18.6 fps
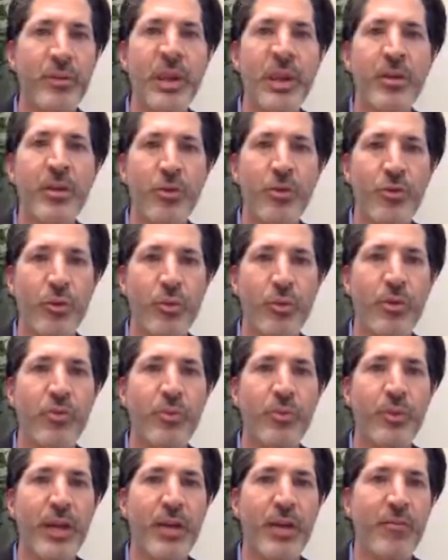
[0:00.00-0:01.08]
Those are the ones
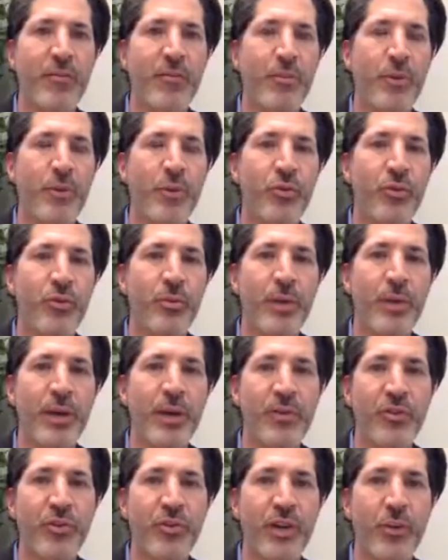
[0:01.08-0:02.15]
that have most of the
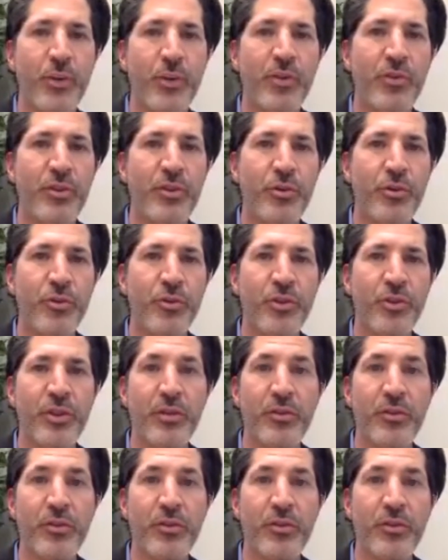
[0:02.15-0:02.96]
pesticide residues.